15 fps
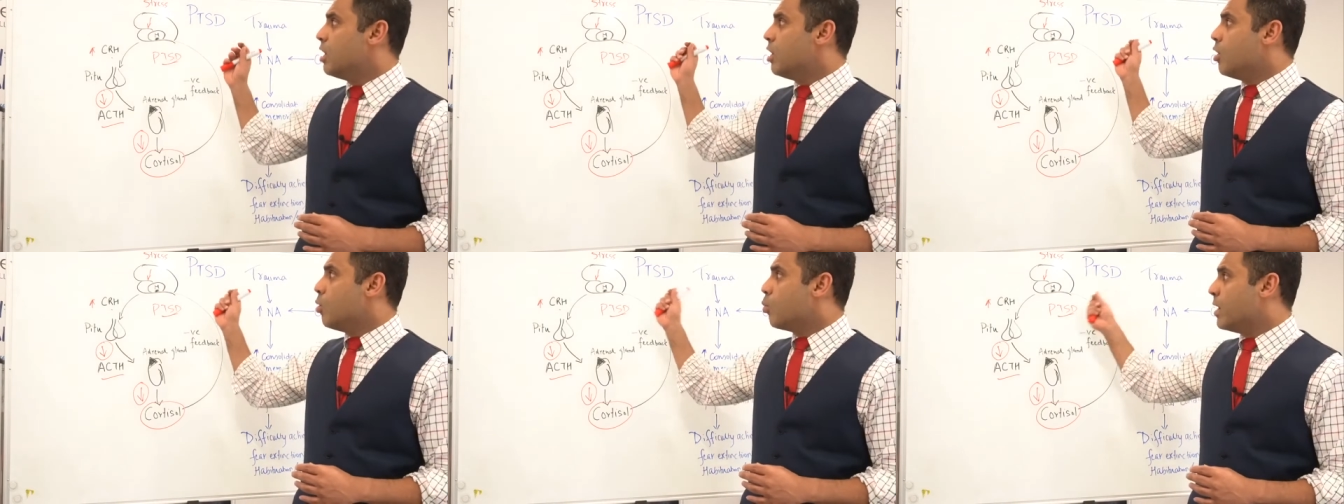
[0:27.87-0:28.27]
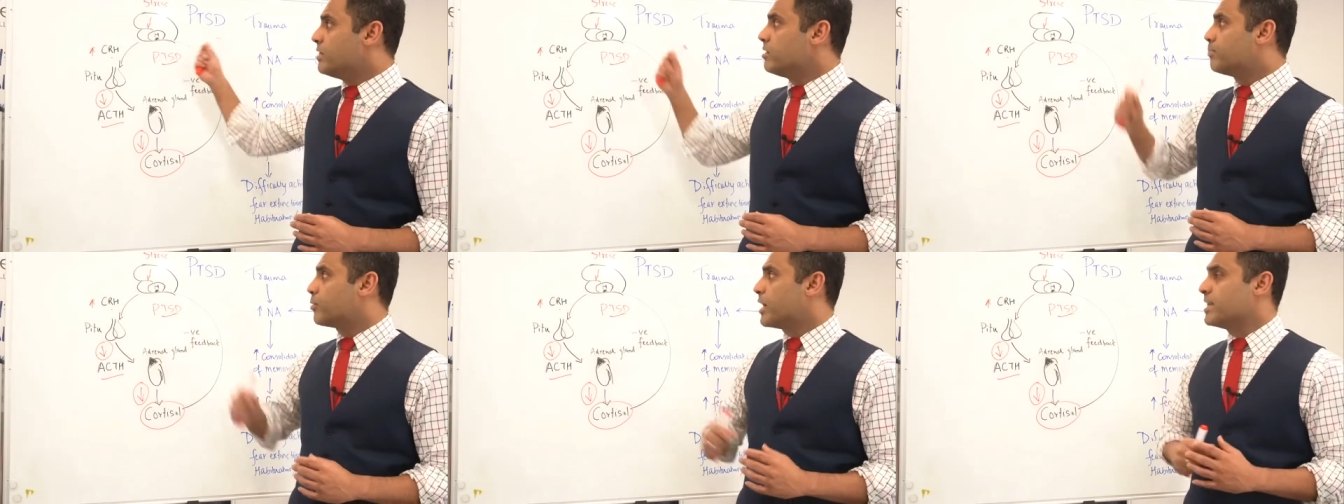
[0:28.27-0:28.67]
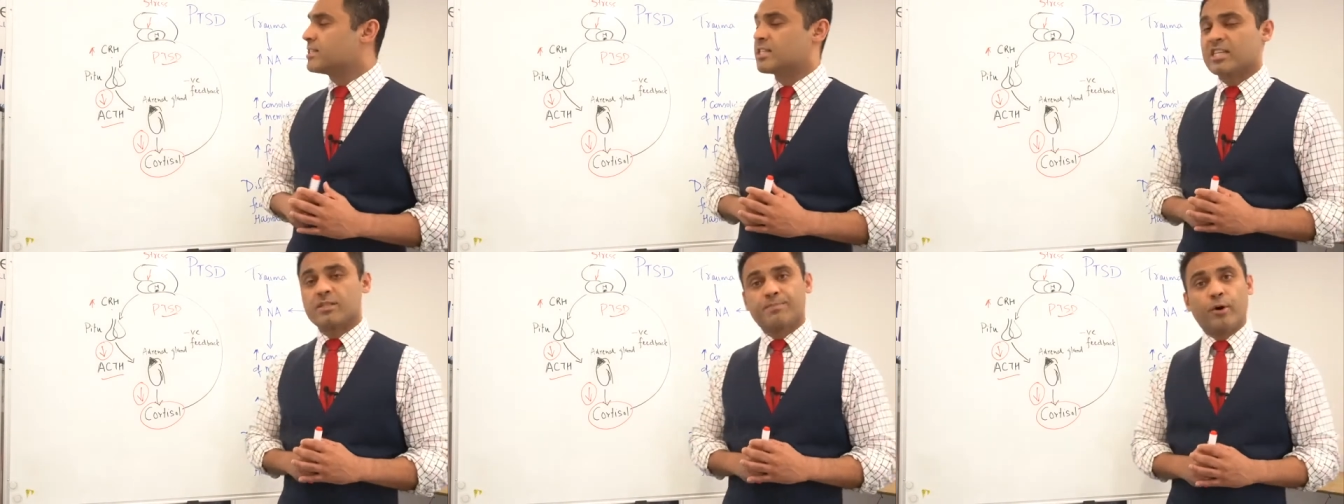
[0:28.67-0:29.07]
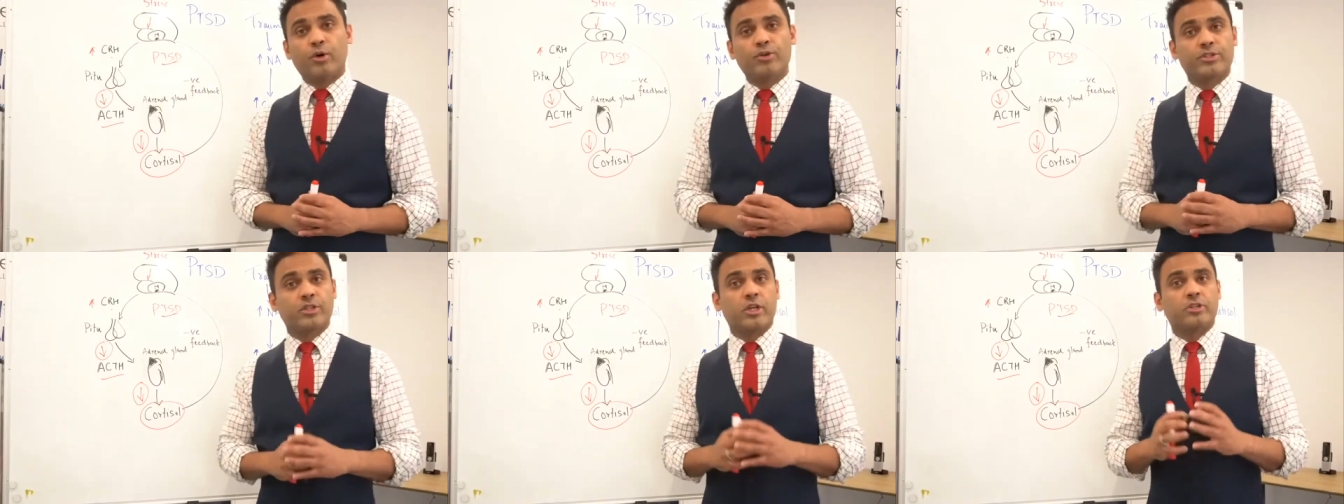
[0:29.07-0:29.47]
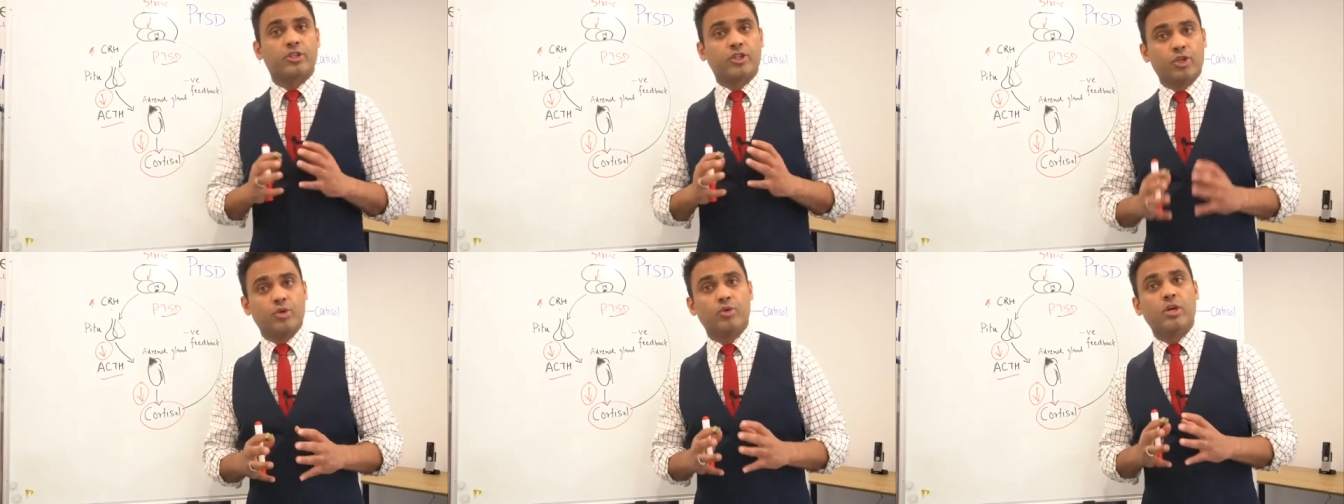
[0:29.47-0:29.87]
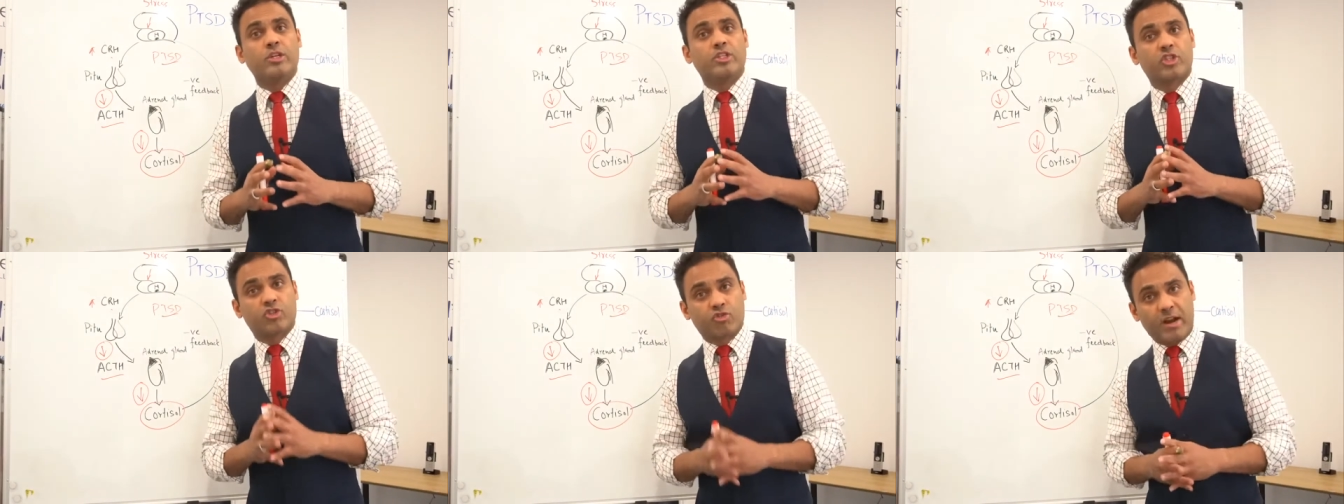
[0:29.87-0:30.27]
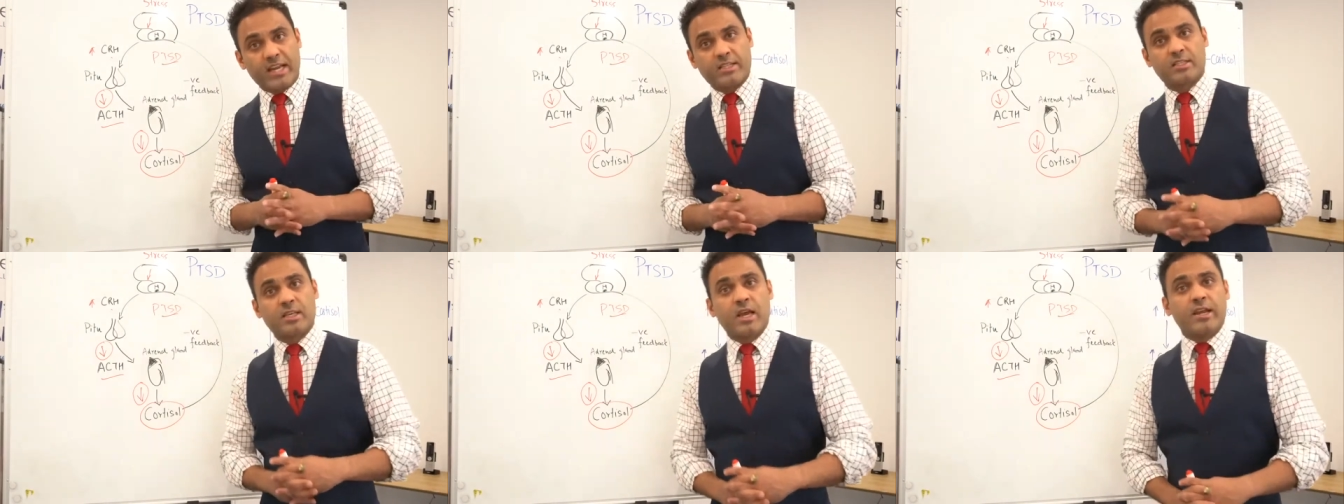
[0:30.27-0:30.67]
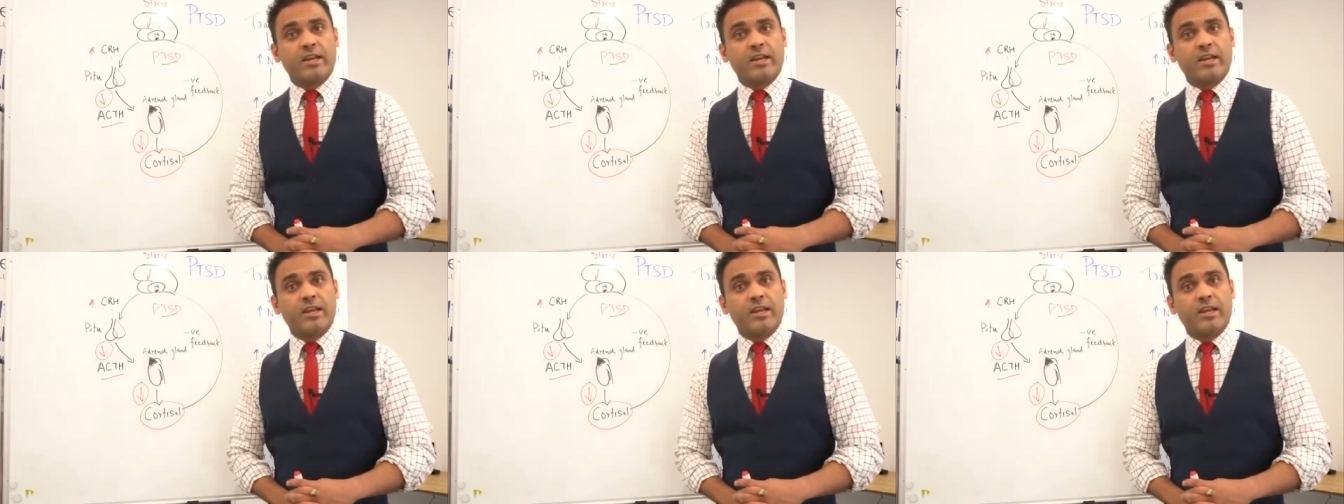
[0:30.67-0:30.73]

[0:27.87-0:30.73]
When the brain is exposed to stress,